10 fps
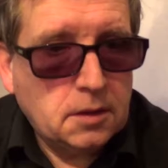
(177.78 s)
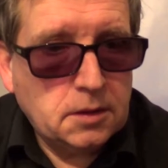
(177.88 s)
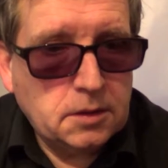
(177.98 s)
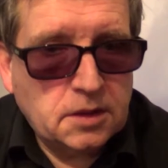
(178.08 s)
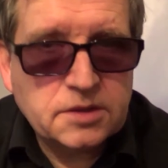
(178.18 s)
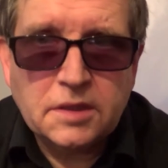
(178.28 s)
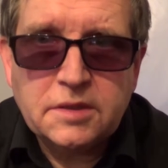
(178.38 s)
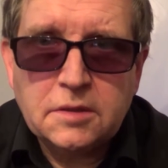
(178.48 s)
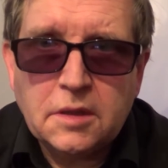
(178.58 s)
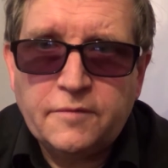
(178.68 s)
Yes, I
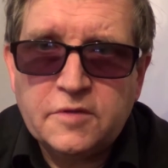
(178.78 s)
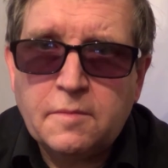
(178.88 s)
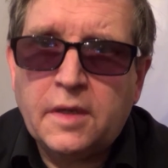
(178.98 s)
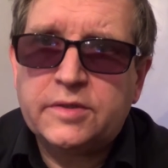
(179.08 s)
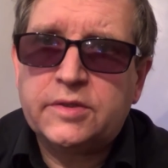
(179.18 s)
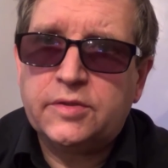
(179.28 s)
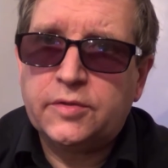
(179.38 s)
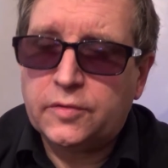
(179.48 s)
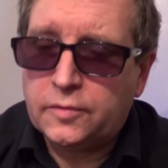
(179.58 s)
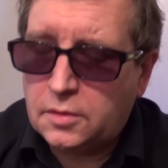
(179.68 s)
didn't have as much to
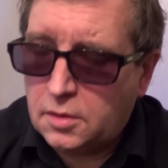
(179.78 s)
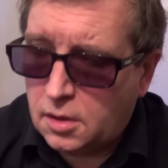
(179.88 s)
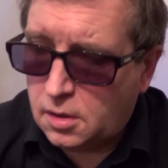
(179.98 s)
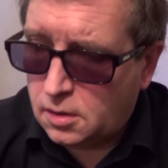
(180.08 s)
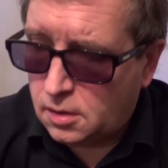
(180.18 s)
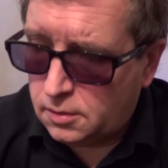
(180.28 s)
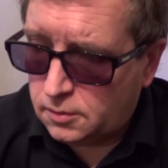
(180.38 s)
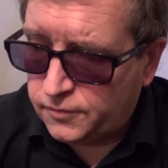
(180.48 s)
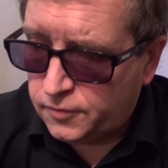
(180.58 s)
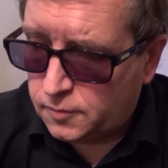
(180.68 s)
do on
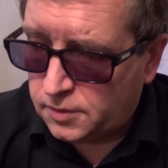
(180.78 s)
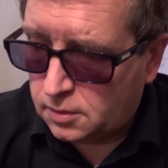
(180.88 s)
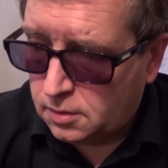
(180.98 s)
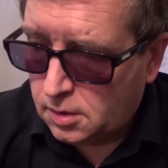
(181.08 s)
the filming